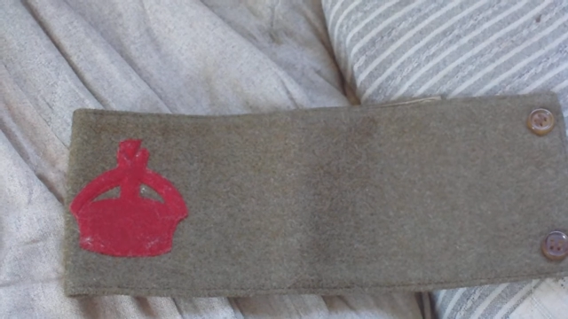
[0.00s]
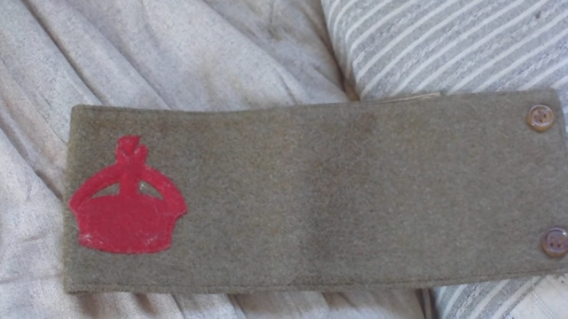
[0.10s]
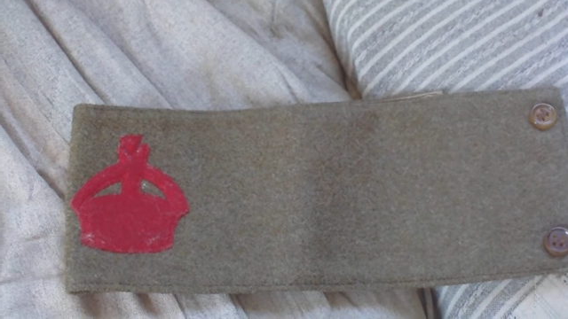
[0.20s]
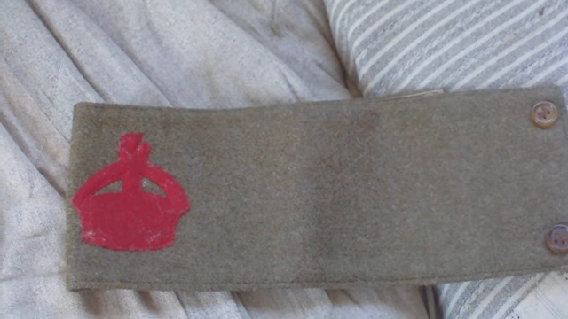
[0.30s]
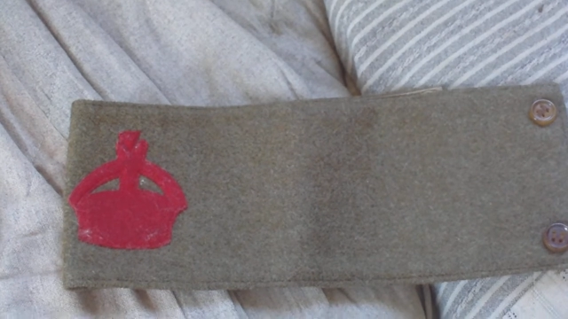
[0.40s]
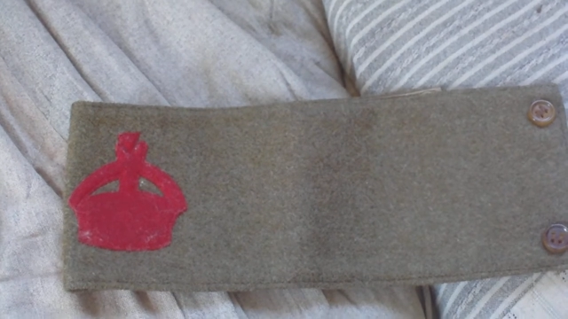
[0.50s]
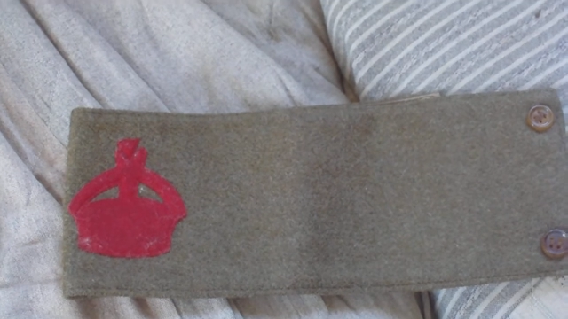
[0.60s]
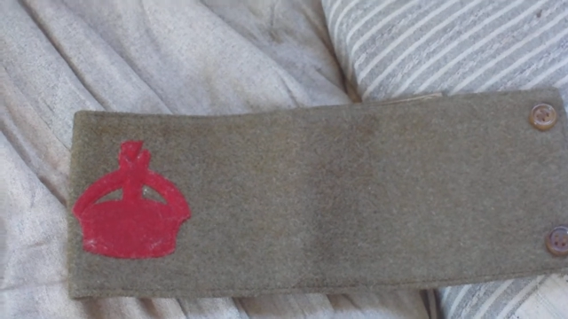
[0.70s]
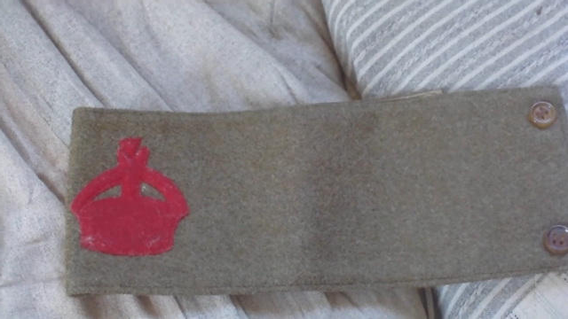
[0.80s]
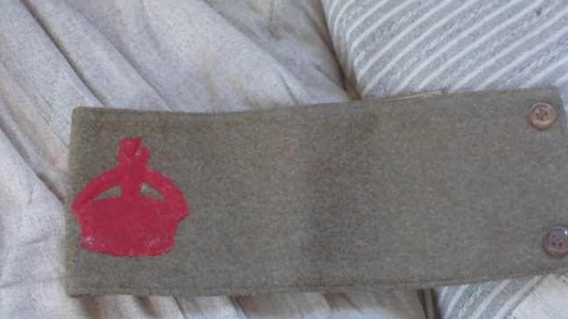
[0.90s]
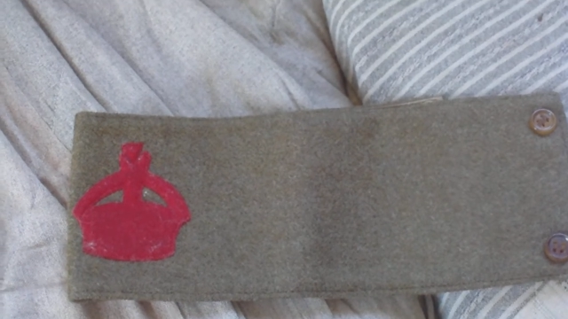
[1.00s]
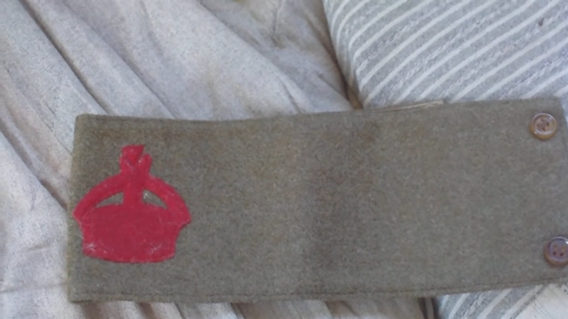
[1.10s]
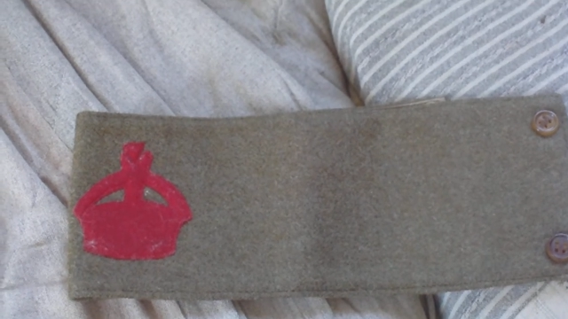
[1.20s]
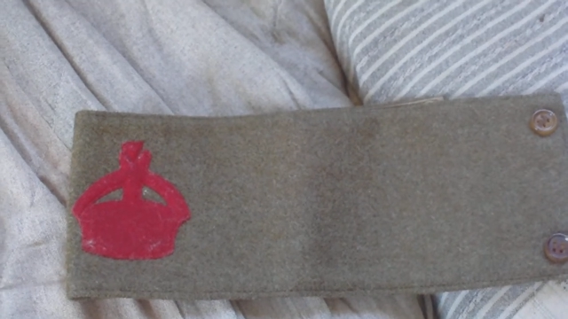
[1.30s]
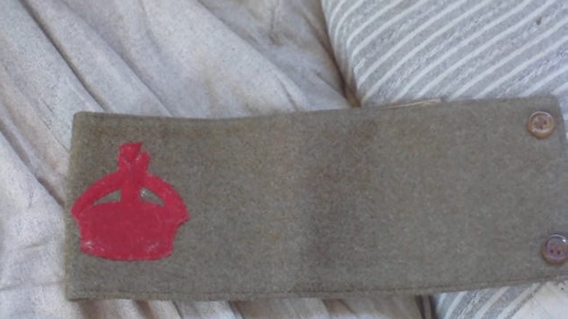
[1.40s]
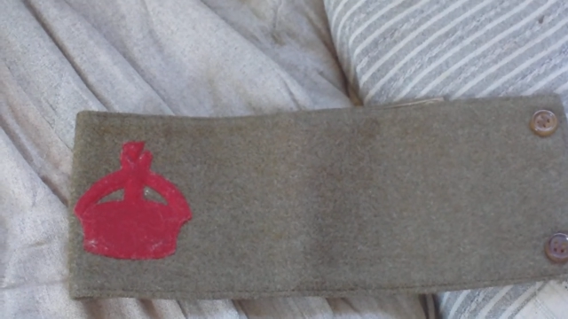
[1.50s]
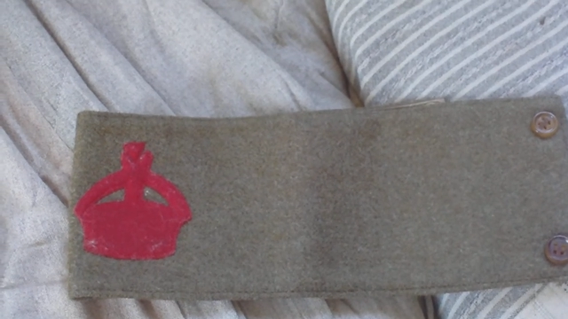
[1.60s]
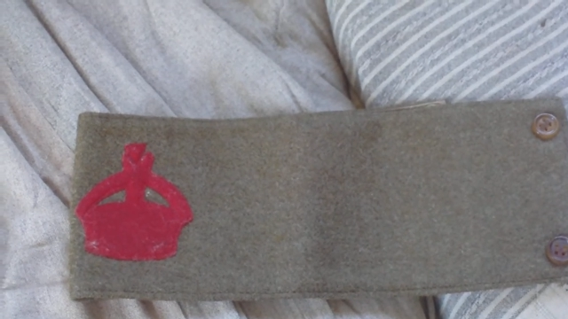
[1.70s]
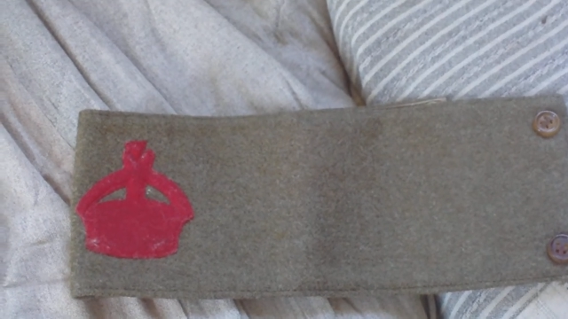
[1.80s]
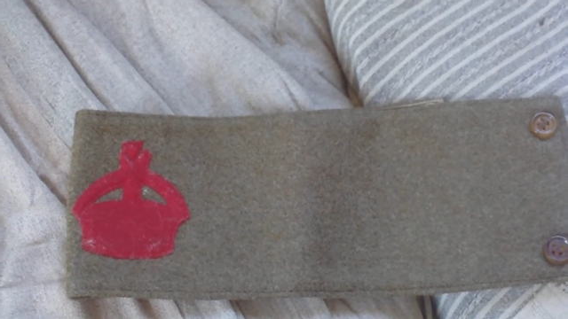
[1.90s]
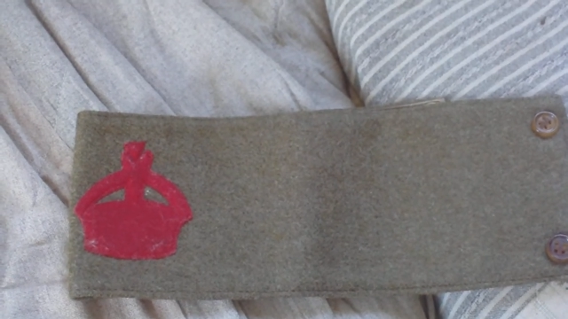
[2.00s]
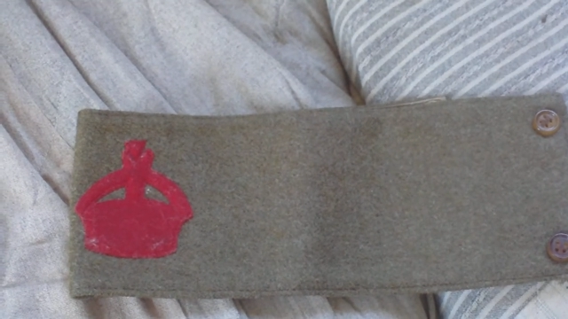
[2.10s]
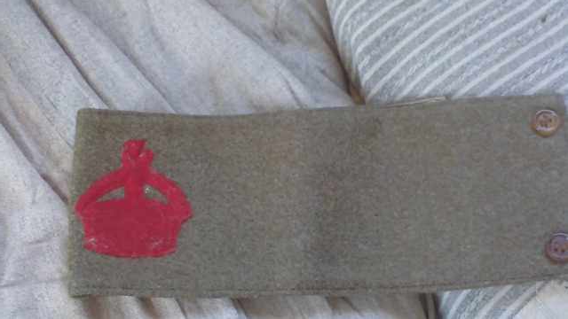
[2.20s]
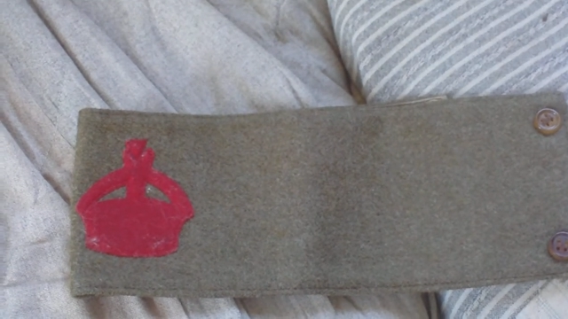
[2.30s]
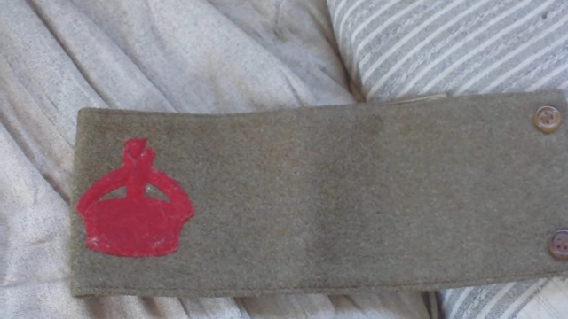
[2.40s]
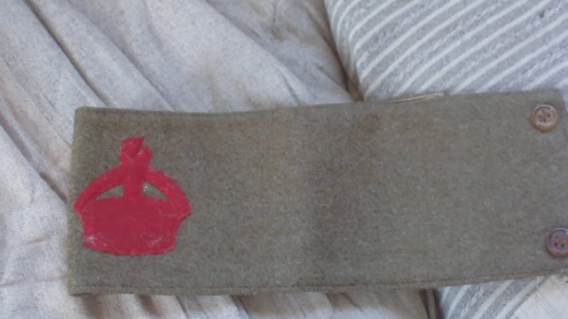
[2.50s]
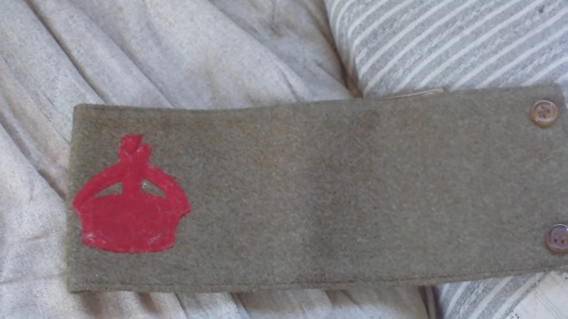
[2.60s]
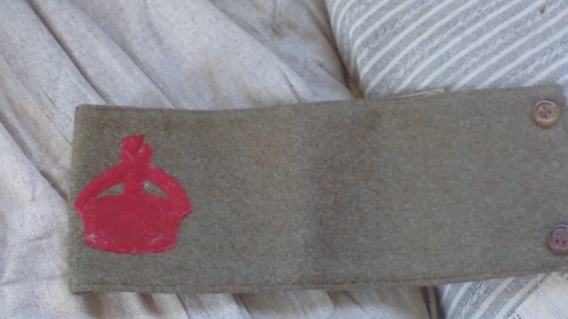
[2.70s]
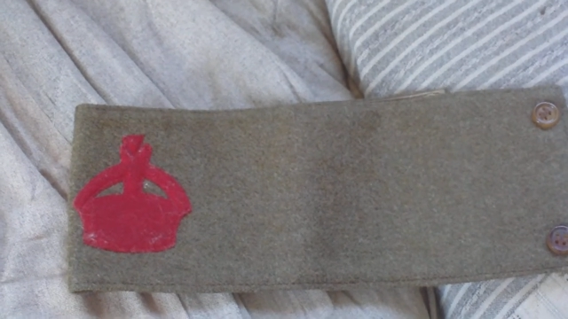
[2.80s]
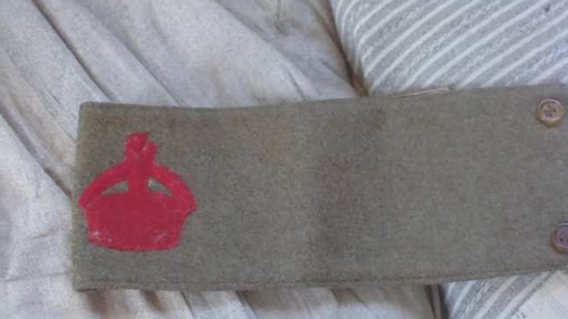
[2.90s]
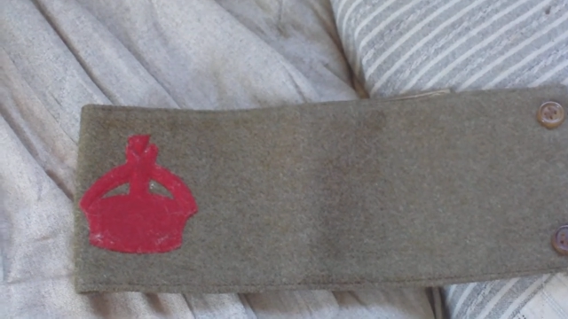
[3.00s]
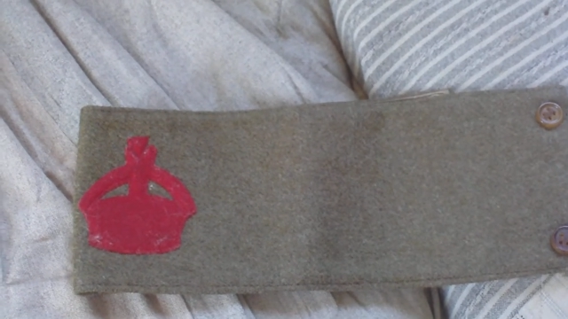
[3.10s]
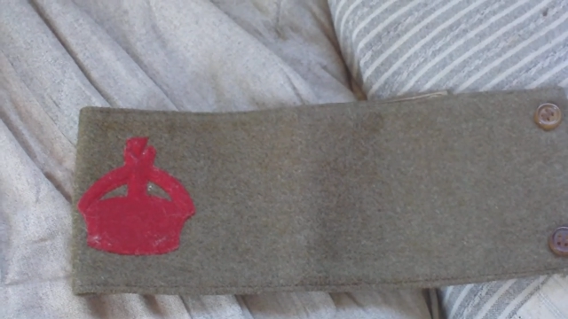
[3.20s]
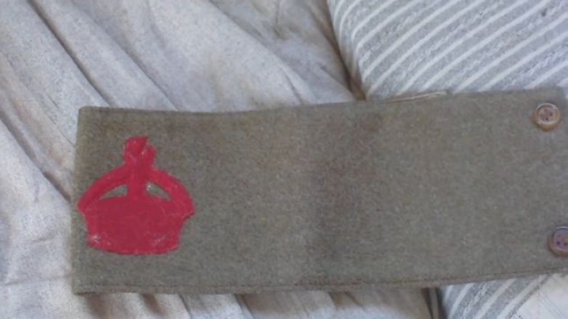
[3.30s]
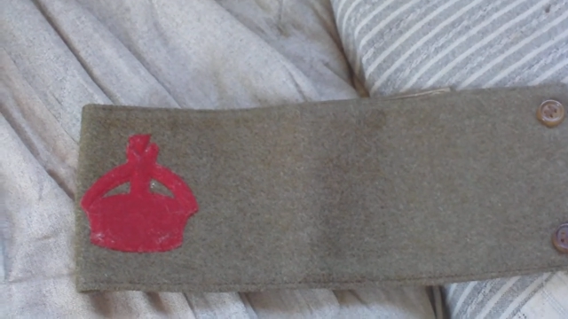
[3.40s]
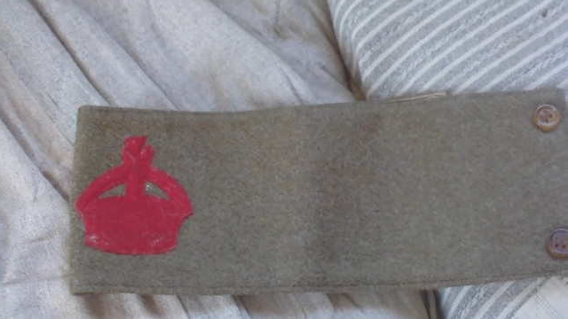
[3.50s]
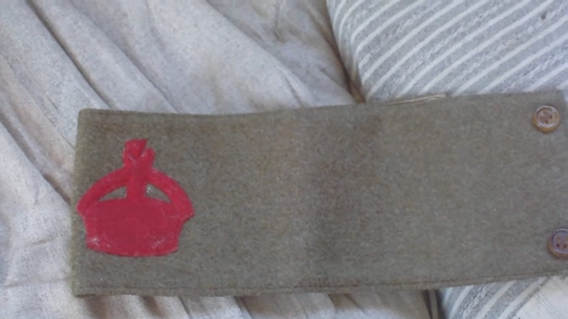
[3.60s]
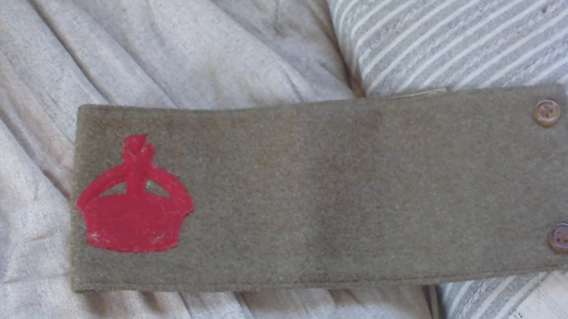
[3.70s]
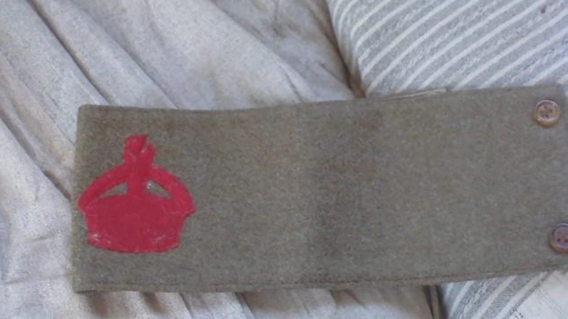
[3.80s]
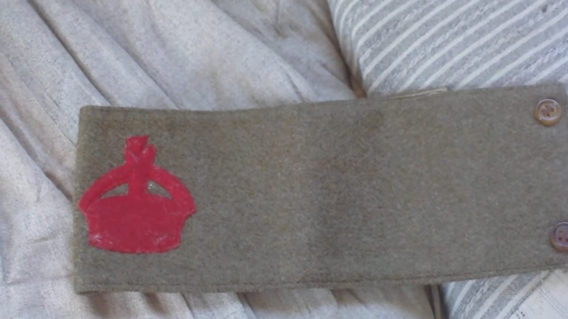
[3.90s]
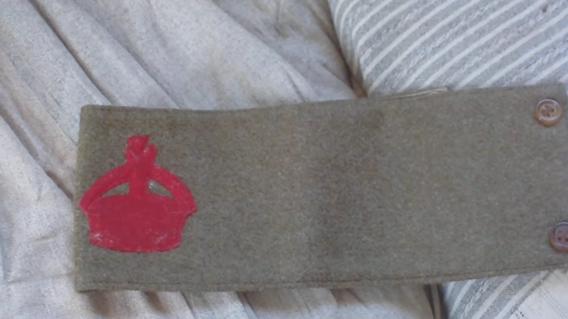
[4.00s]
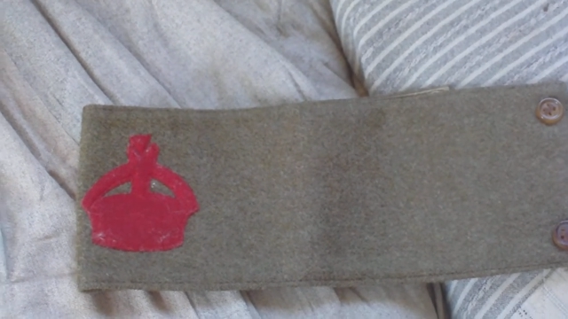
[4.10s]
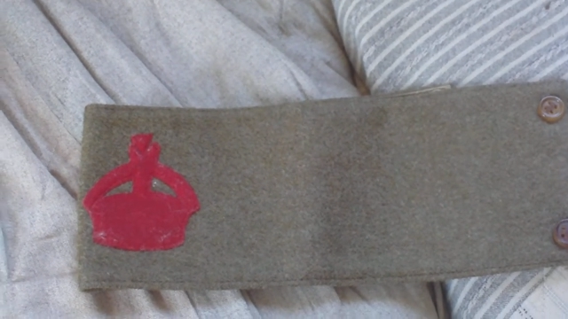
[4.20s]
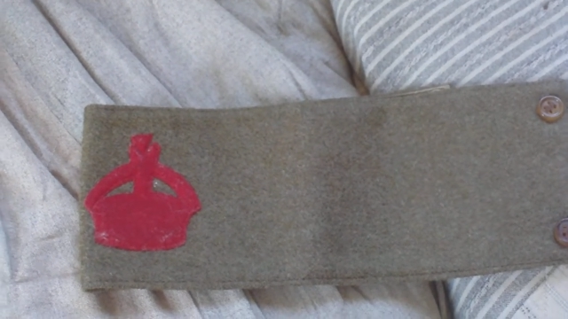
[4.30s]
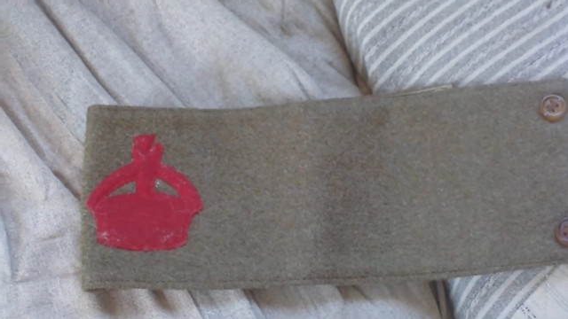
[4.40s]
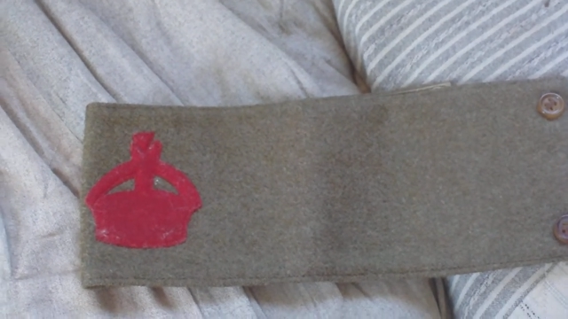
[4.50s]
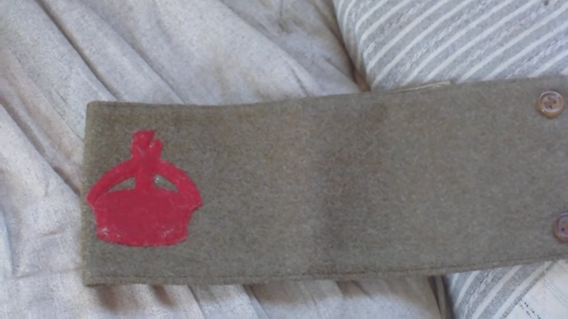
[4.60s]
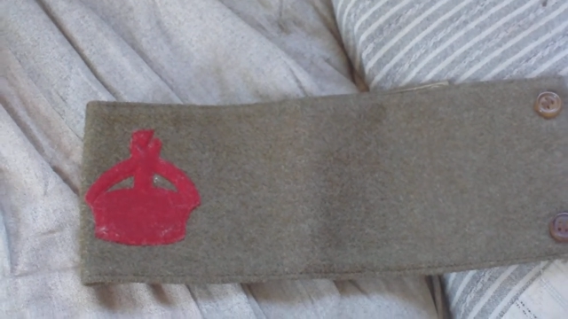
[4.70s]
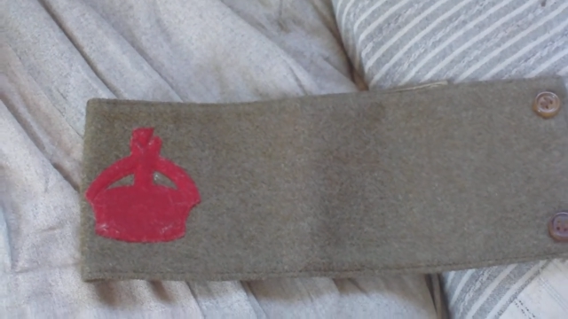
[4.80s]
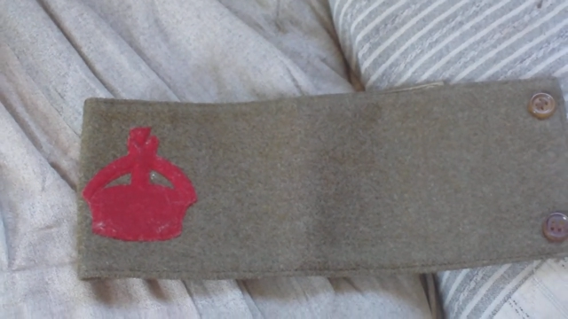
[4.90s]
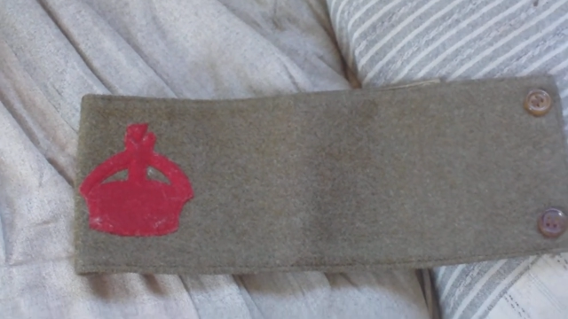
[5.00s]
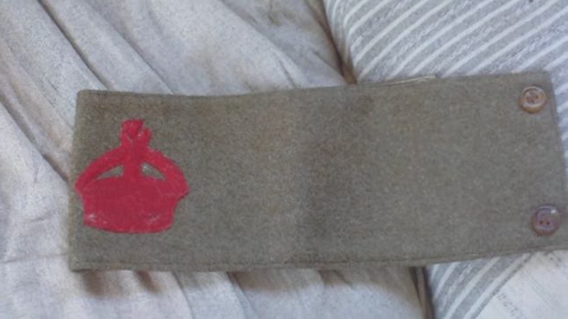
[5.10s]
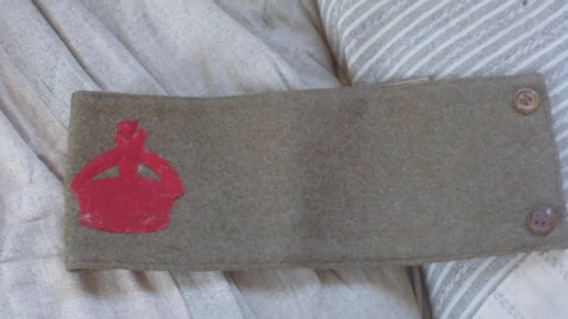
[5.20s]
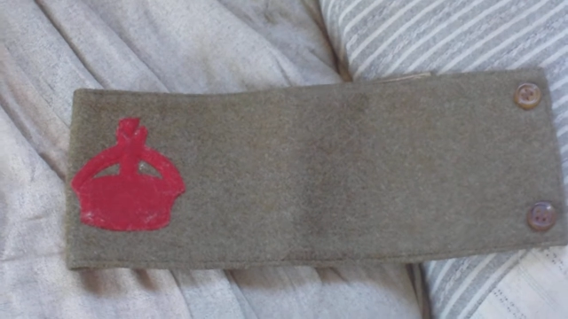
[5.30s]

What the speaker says: [unreadable: no face in view]